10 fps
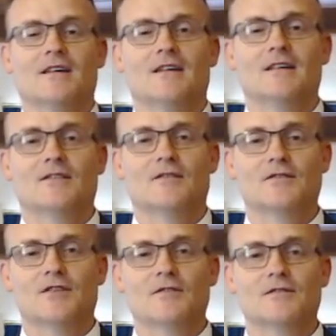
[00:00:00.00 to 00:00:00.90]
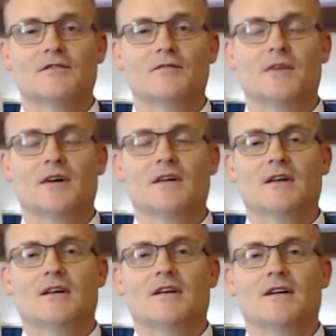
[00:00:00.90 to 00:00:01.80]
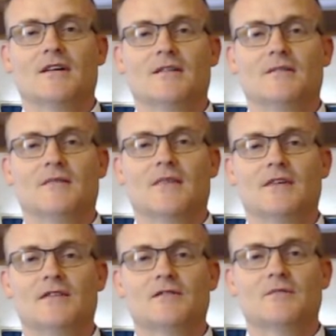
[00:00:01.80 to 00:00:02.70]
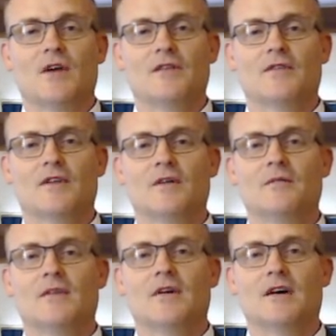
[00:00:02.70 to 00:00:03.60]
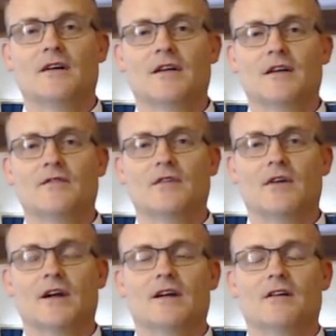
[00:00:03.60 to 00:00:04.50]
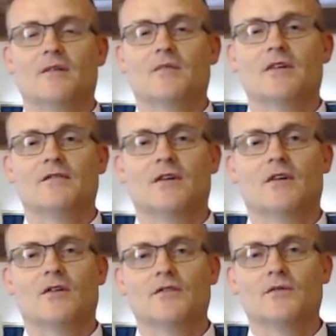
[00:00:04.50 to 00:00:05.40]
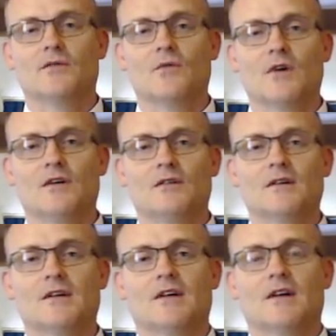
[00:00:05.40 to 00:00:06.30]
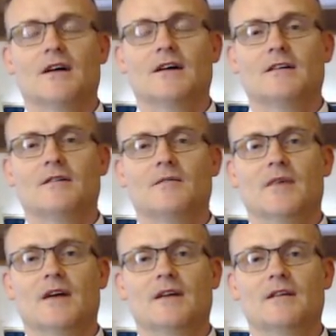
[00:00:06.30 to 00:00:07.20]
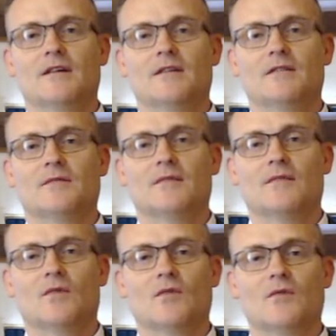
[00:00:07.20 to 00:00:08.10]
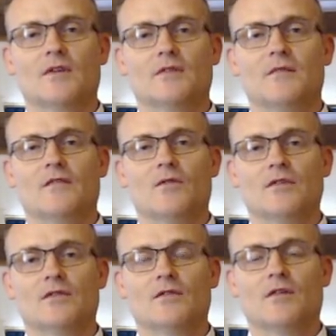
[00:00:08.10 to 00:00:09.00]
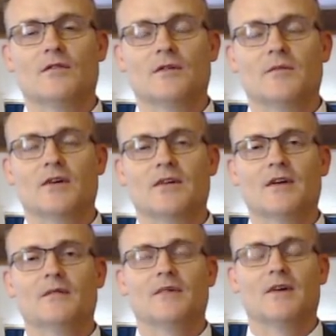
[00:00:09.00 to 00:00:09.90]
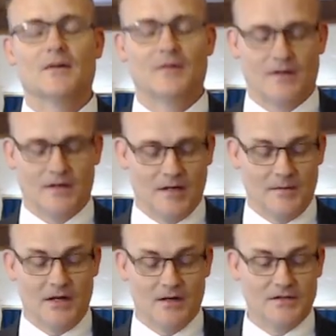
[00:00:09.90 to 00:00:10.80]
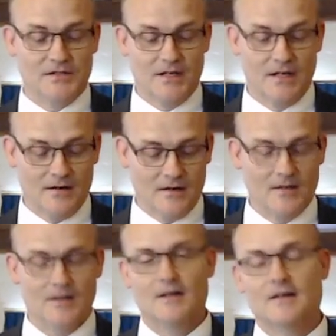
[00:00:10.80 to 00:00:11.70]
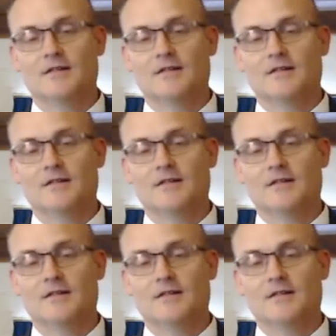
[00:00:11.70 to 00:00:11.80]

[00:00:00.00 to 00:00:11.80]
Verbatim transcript: little Joseph, but um, you just pray for them. thankfully, right now, I believe they're all doing well. Um, and uh, Lord willing, before too long, they'll be able to get up, uh, get up here to see uh, the